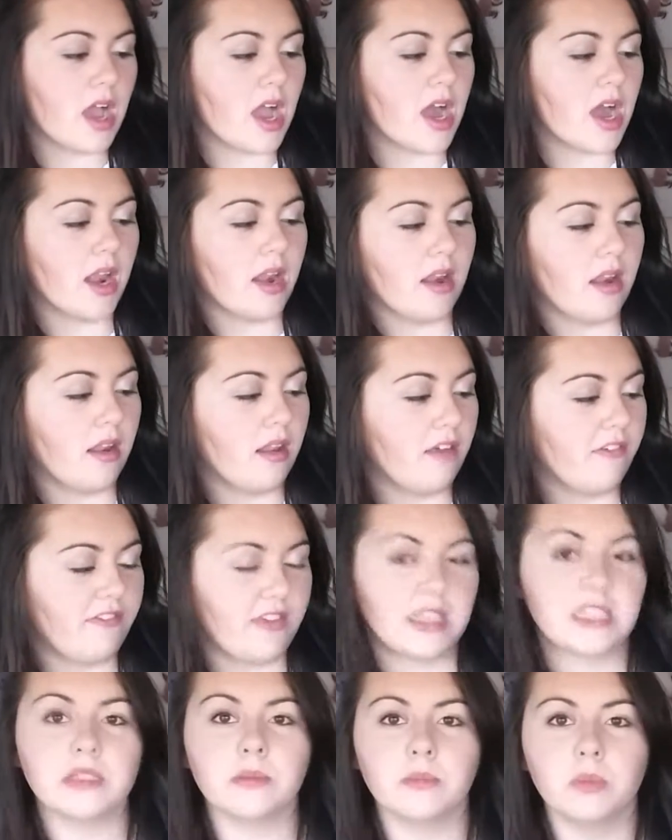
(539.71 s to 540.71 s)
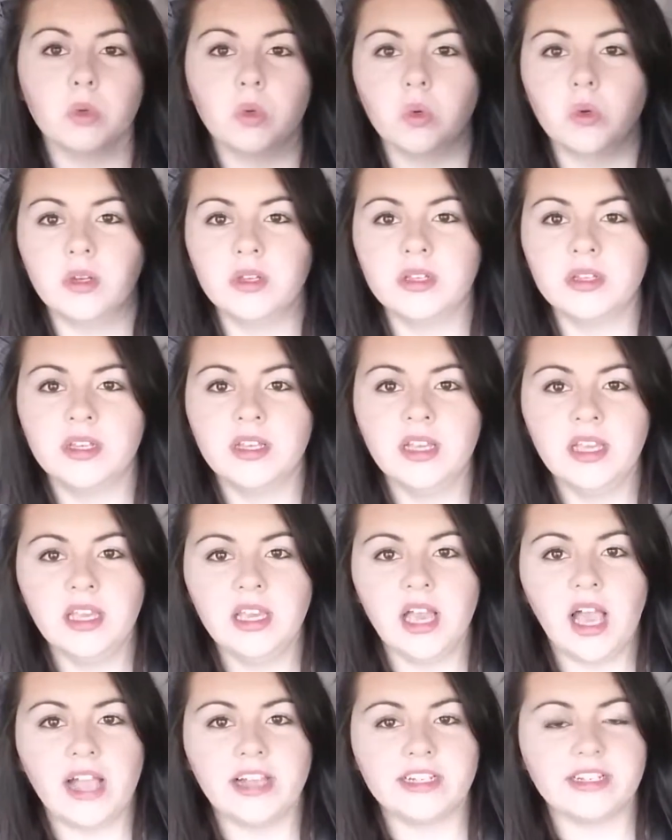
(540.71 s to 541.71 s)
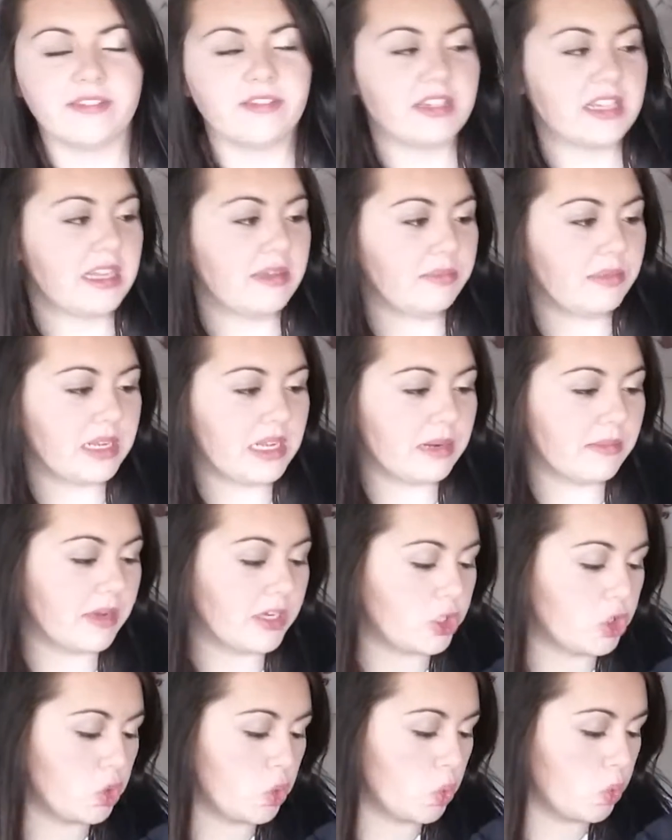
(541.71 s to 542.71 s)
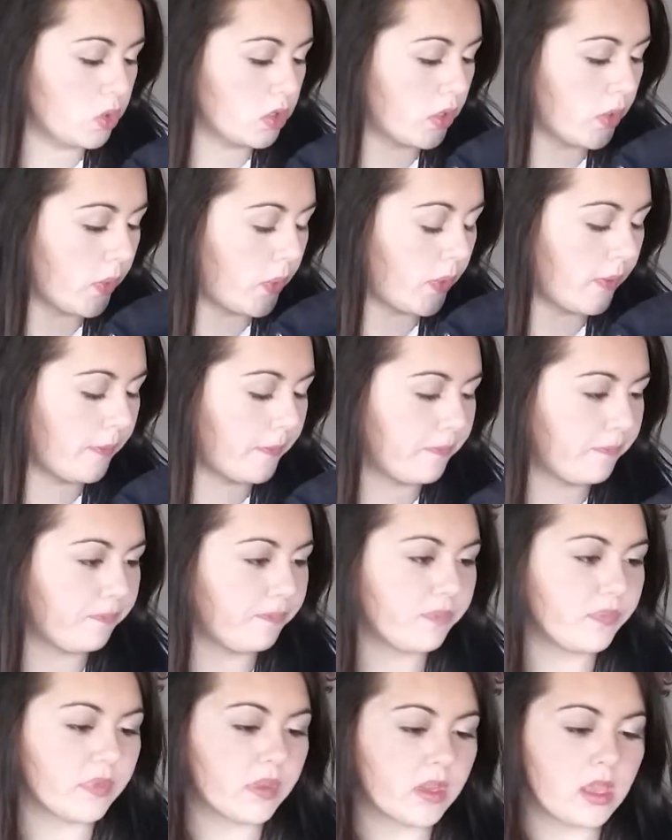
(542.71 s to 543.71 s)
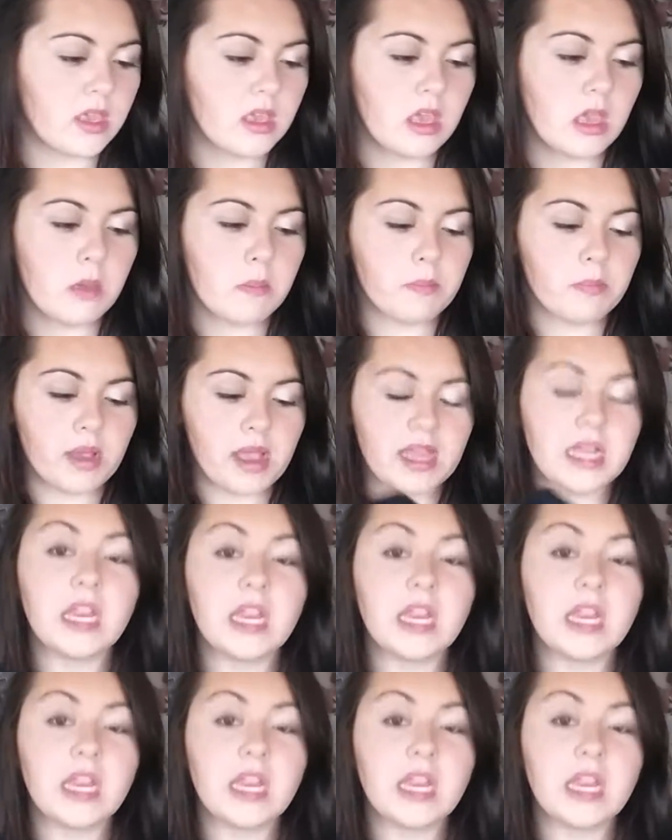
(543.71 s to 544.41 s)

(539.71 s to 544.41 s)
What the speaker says: unfixable. I just have to keep cleaning my shoes. But